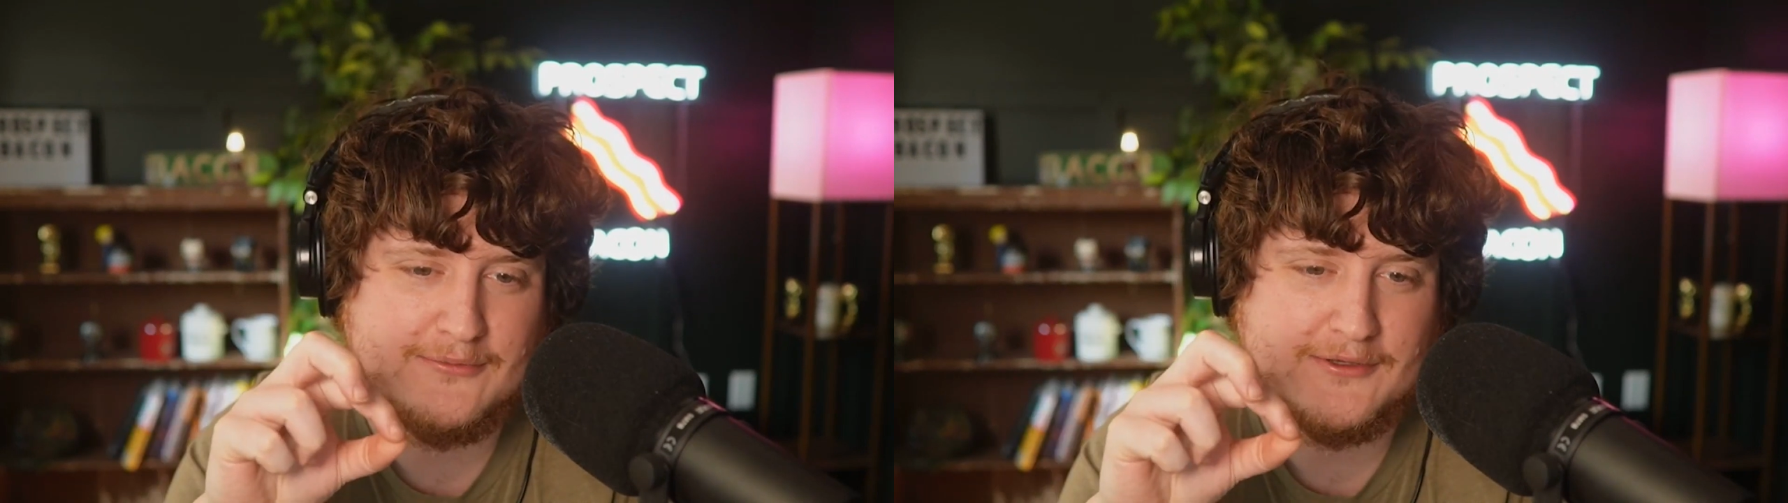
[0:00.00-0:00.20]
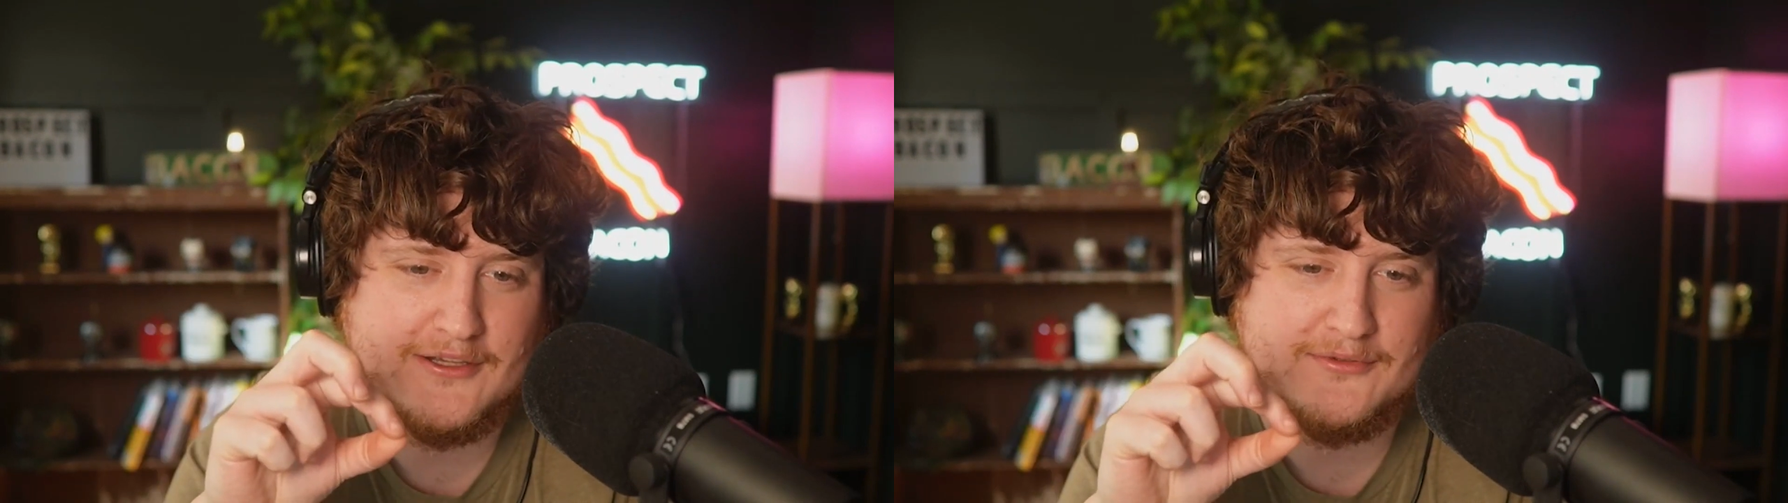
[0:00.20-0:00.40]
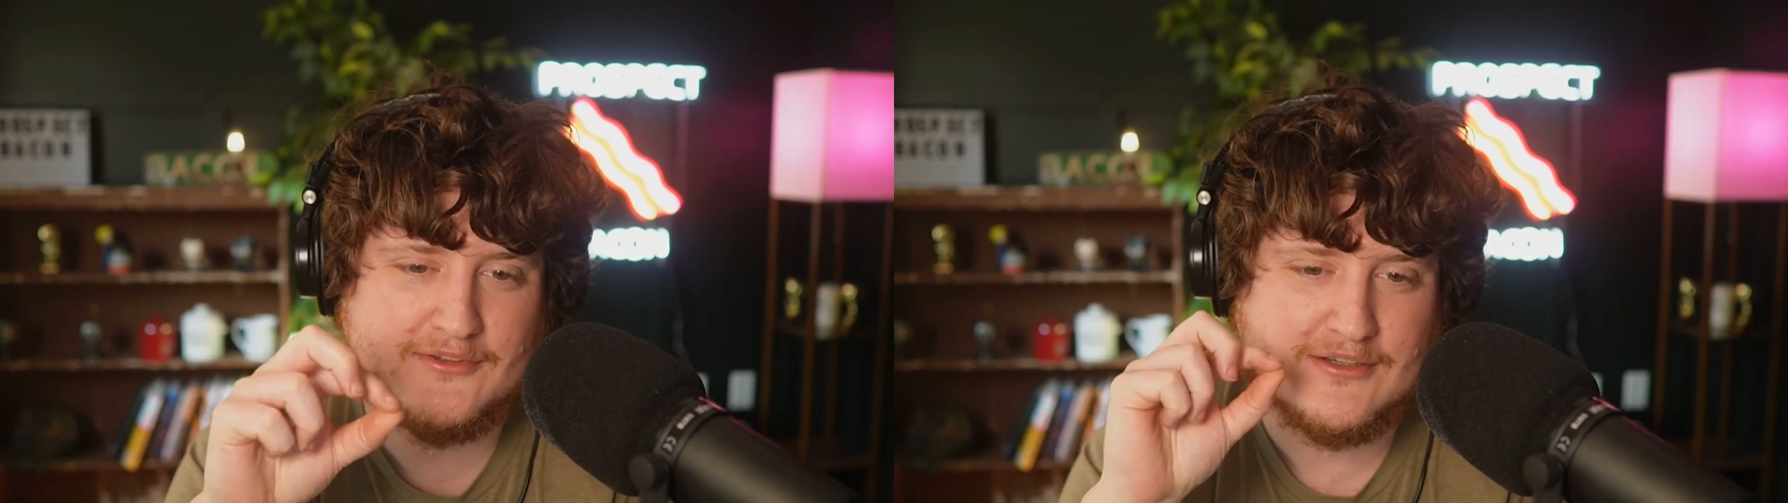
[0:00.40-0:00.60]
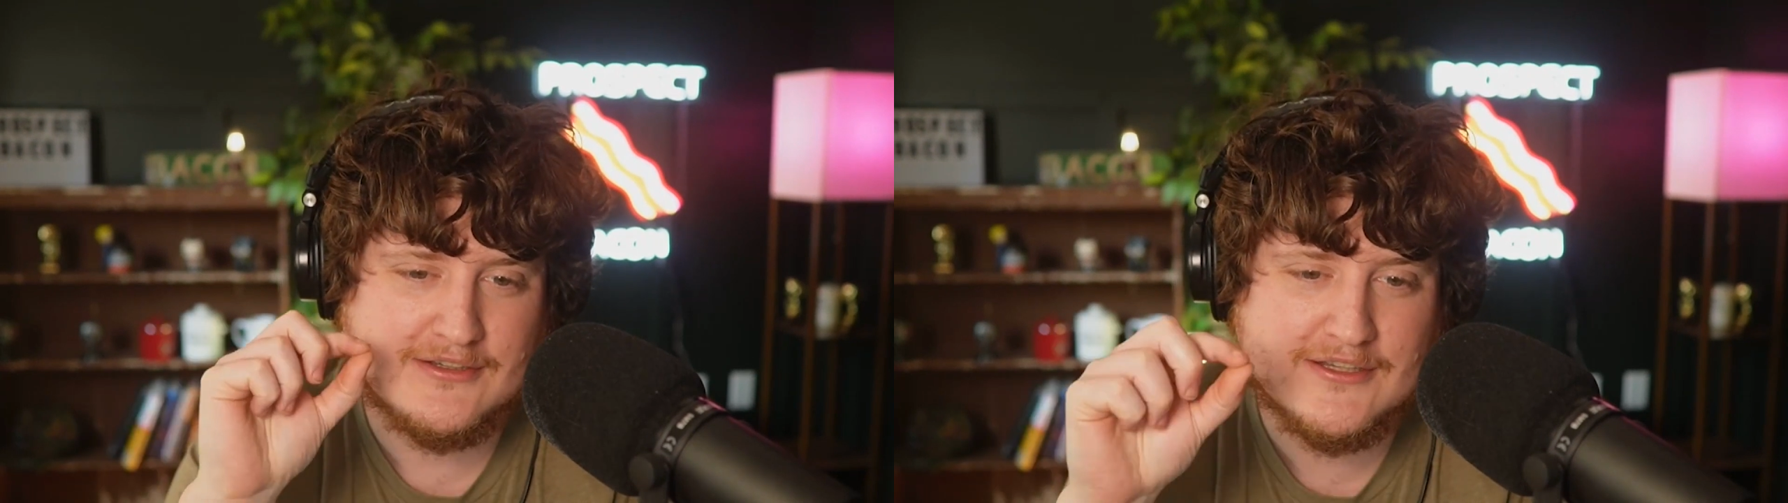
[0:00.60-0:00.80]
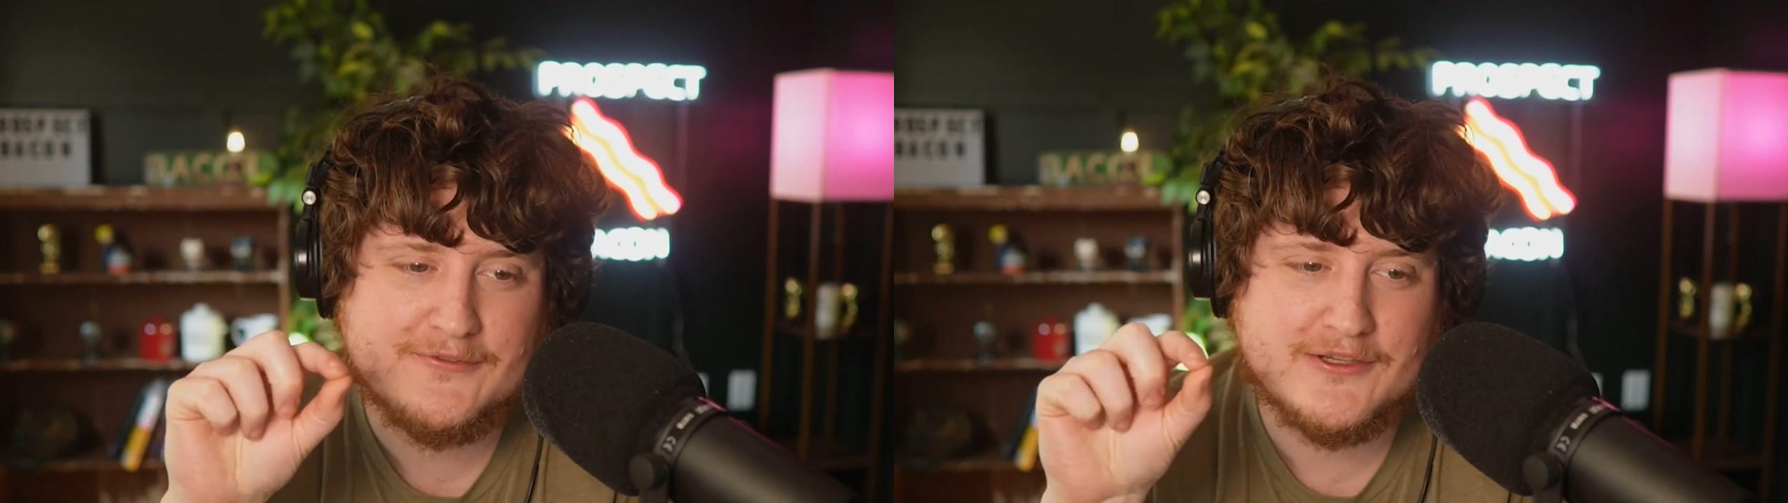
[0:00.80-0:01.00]
become
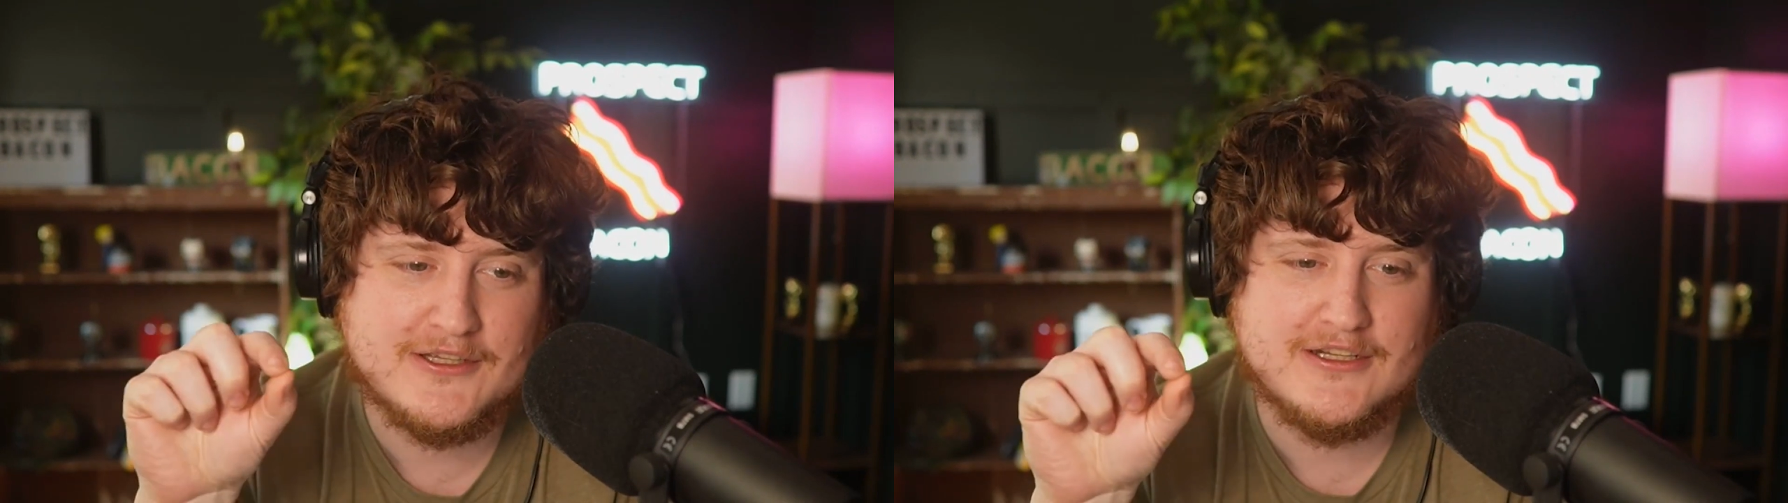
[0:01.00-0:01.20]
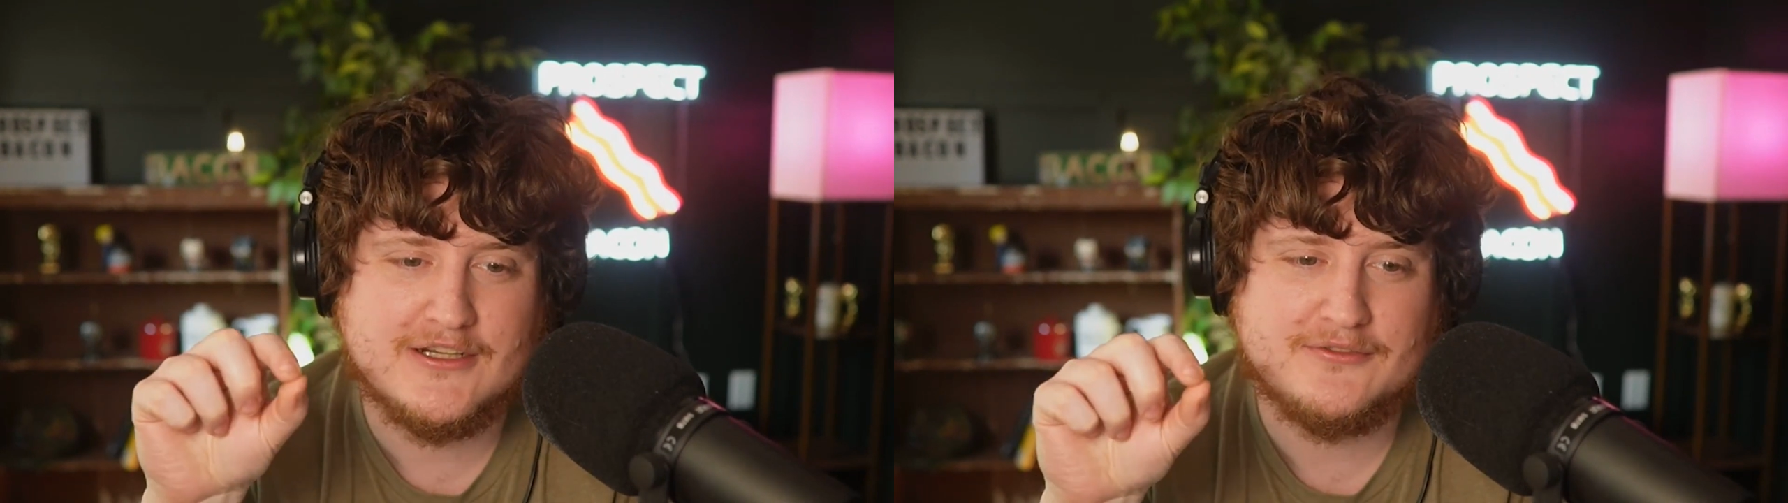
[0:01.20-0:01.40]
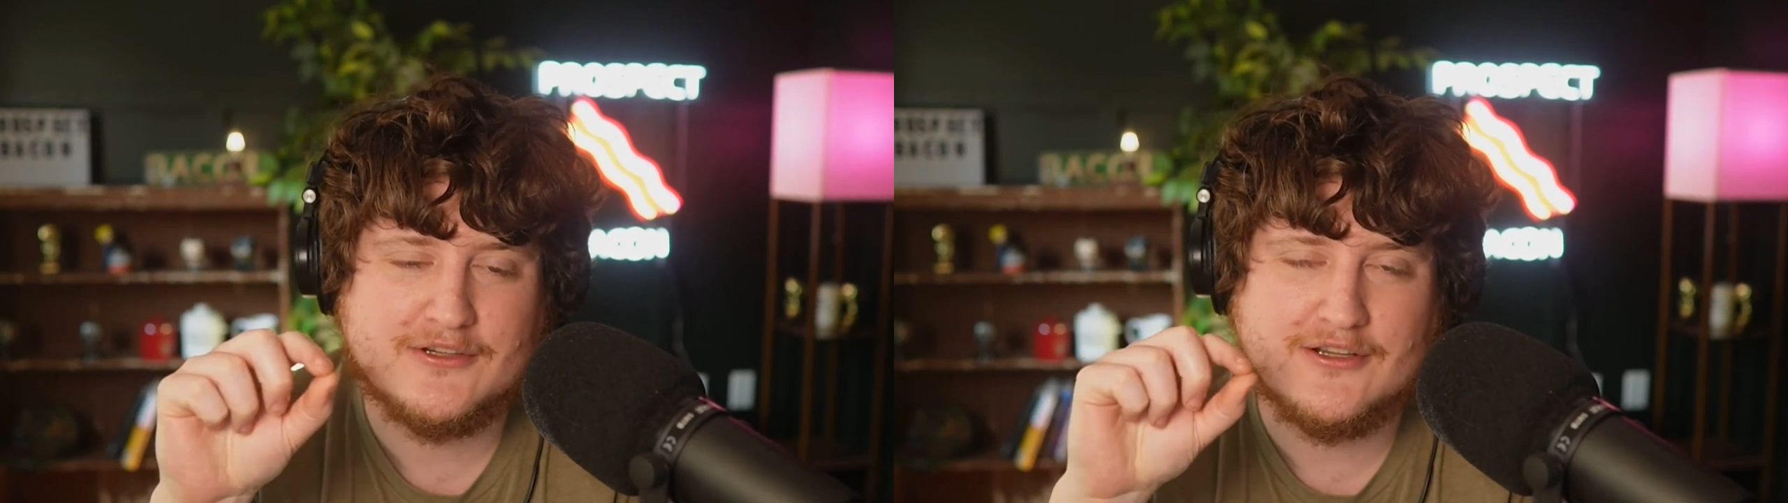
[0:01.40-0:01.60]
significant enough to